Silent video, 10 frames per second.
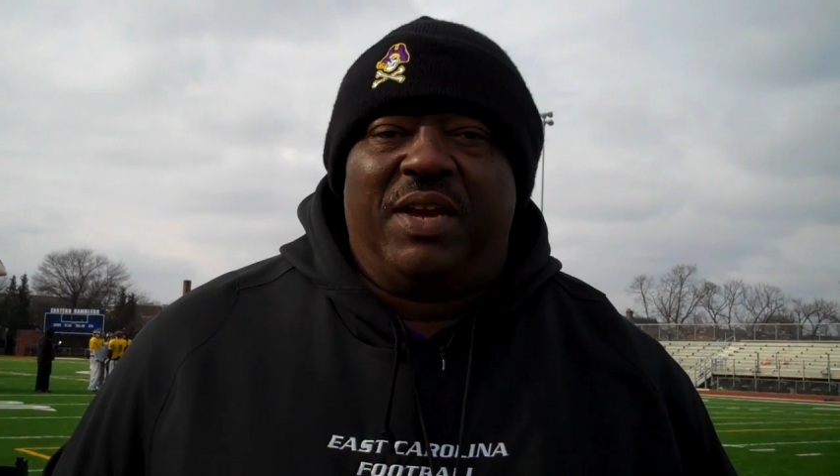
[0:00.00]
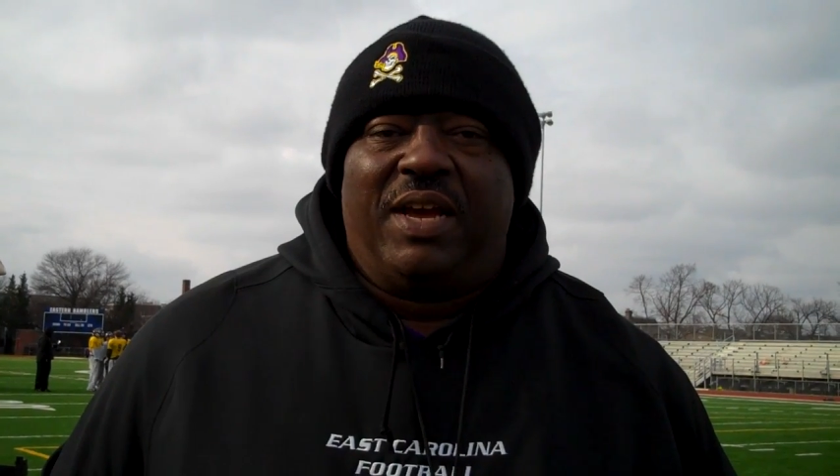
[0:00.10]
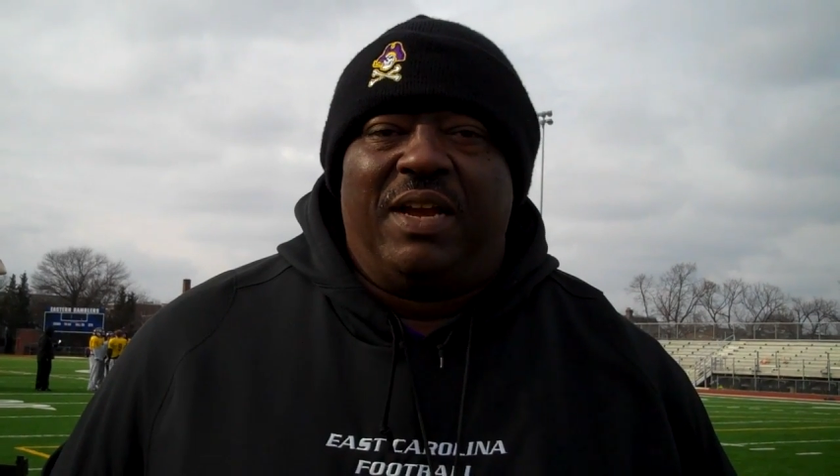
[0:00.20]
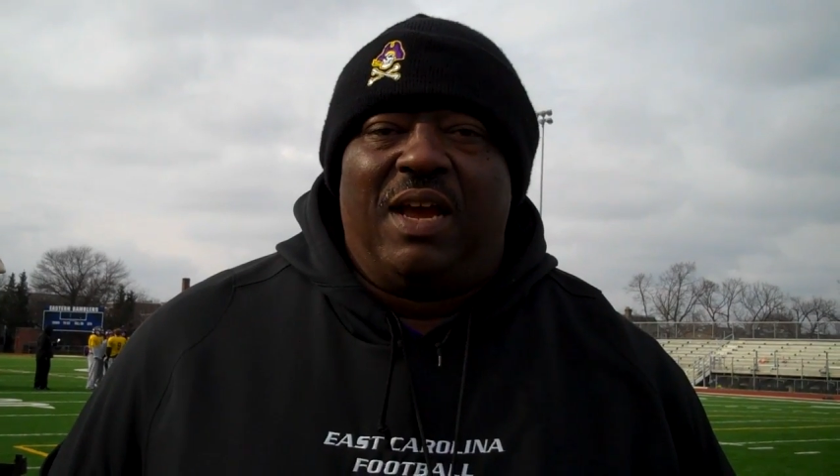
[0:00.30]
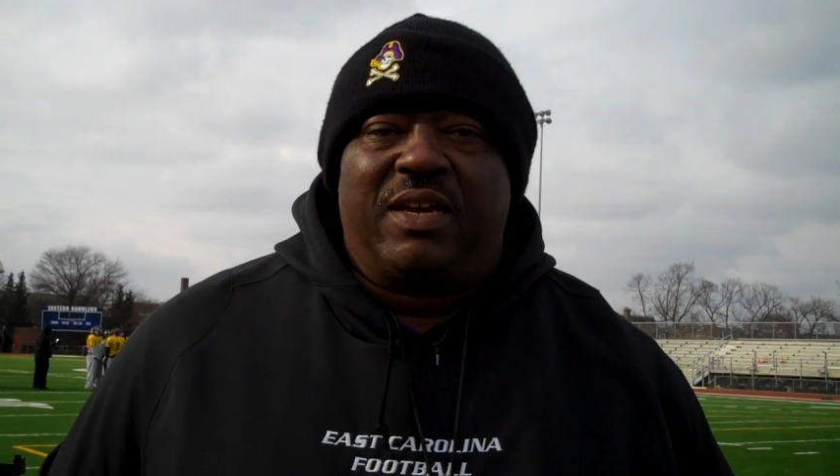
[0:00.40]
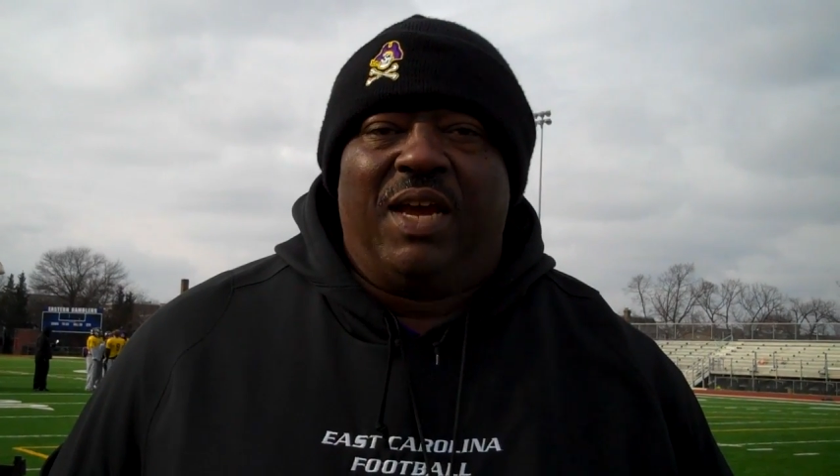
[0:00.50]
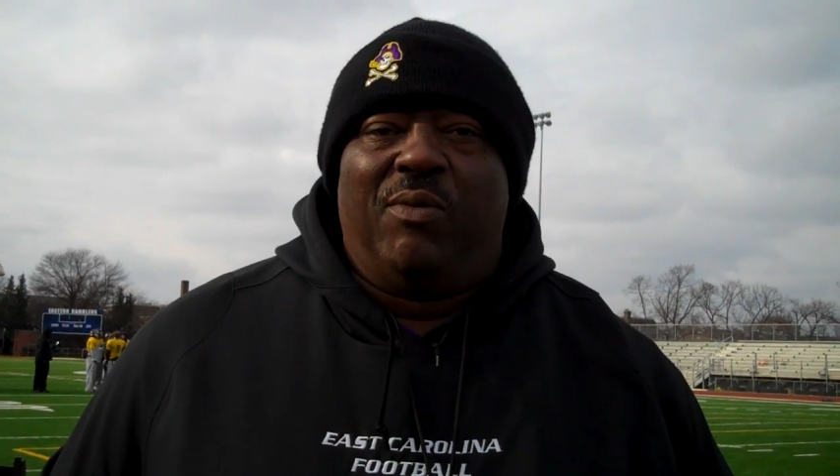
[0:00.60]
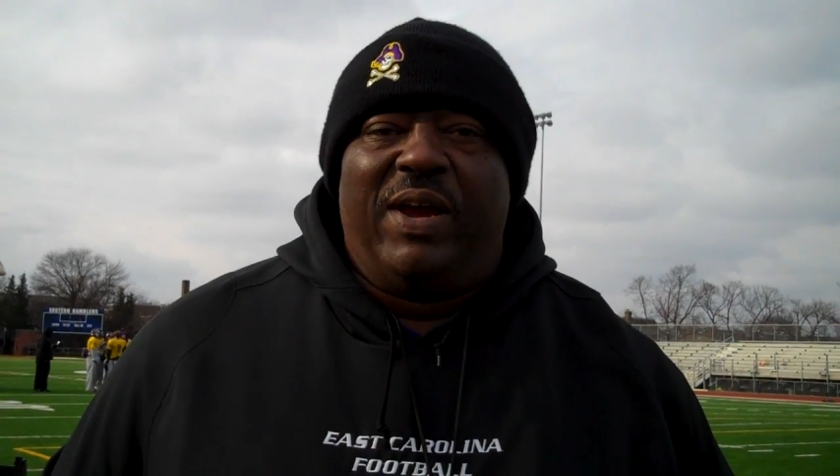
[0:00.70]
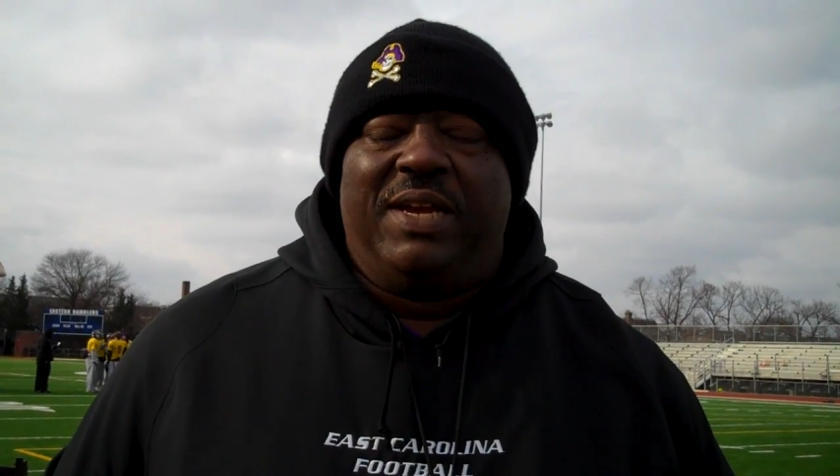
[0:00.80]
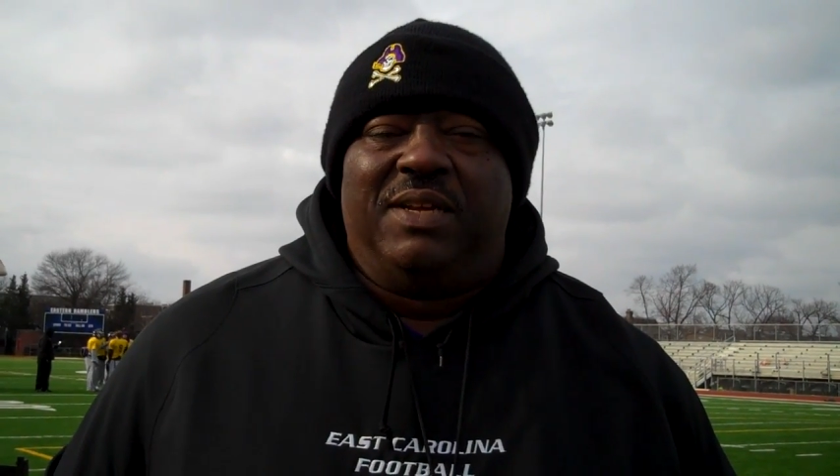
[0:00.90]
and I can't
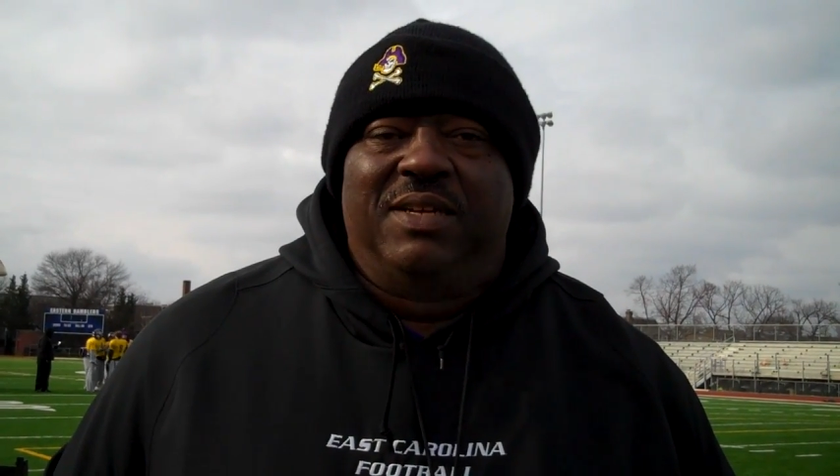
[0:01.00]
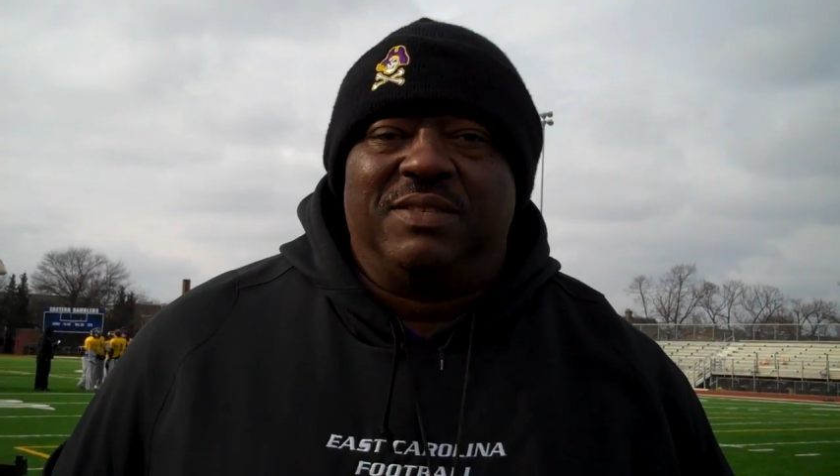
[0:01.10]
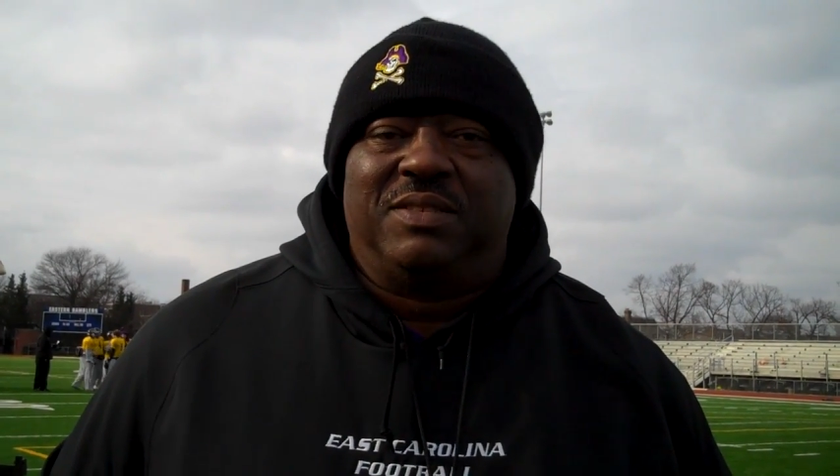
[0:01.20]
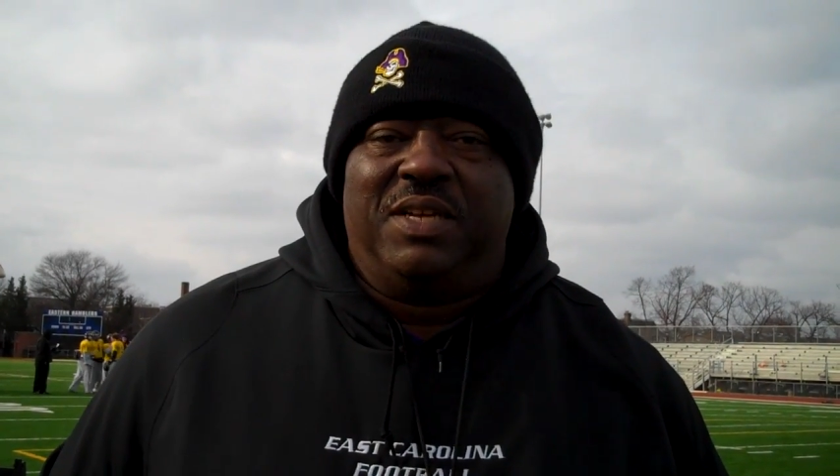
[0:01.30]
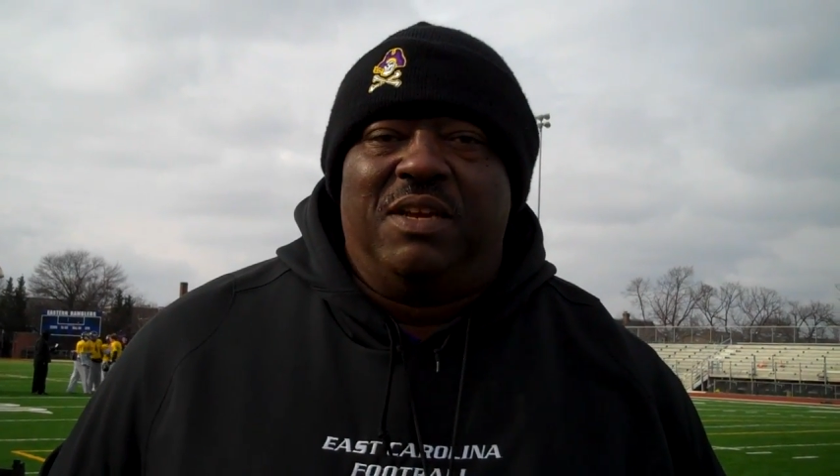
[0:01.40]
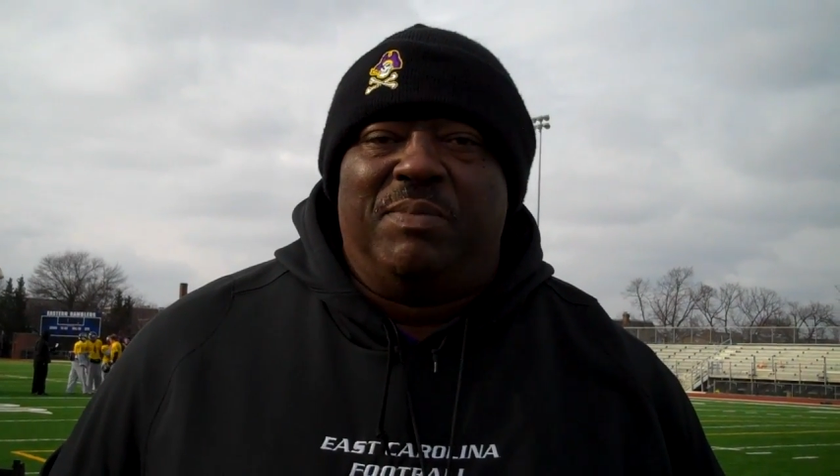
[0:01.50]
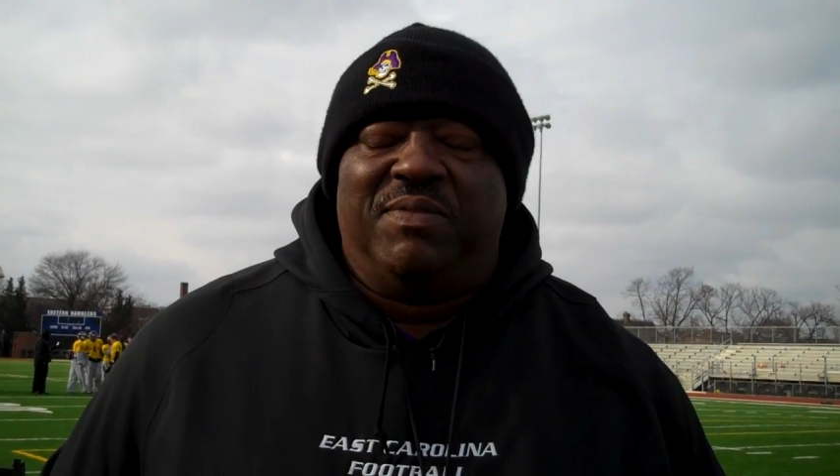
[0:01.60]
wait to see them